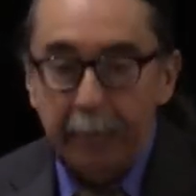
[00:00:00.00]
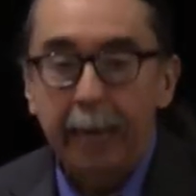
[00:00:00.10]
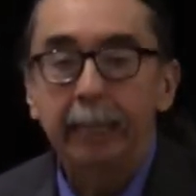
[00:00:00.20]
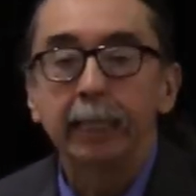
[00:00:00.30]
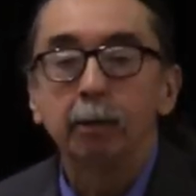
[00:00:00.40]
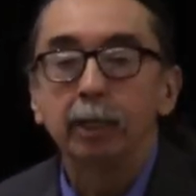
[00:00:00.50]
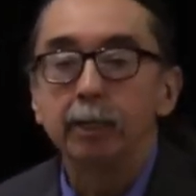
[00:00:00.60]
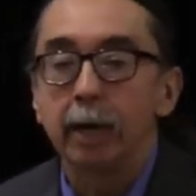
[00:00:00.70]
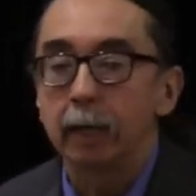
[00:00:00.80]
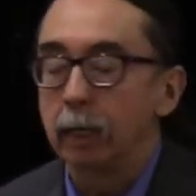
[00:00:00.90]
and they did
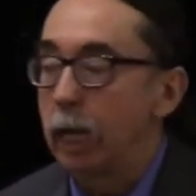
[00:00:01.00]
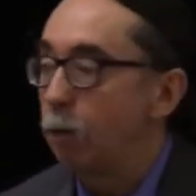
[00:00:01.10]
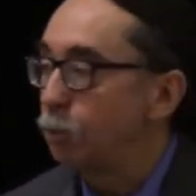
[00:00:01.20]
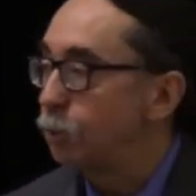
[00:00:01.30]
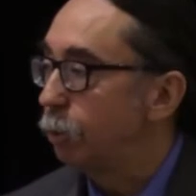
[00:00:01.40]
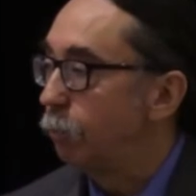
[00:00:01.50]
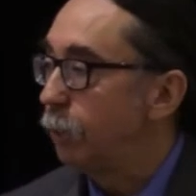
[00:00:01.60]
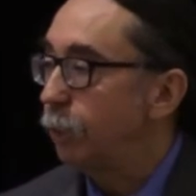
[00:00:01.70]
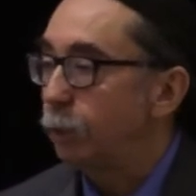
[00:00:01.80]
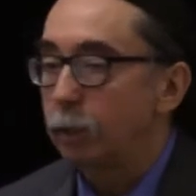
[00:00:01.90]
not allow us to
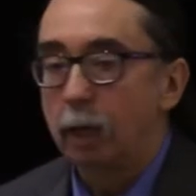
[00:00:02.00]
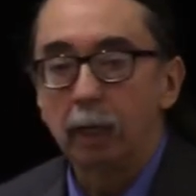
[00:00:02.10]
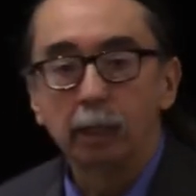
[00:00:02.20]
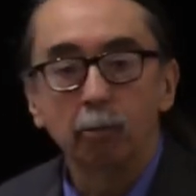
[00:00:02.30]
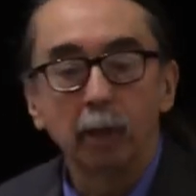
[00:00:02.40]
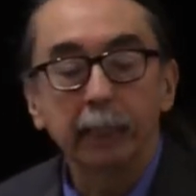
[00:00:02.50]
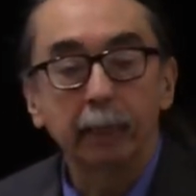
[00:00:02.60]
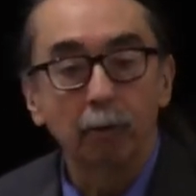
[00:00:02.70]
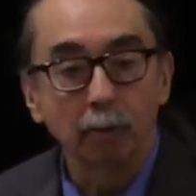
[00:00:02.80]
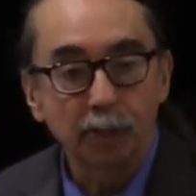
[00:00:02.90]
meet, to elect
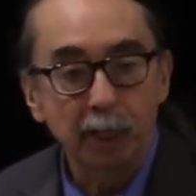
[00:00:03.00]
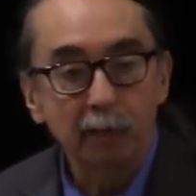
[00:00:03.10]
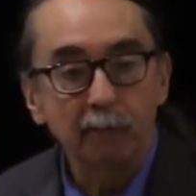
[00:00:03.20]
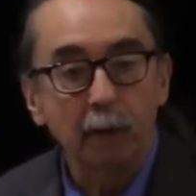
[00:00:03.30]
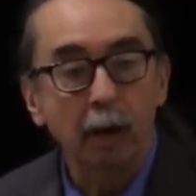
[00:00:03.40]
our own chief.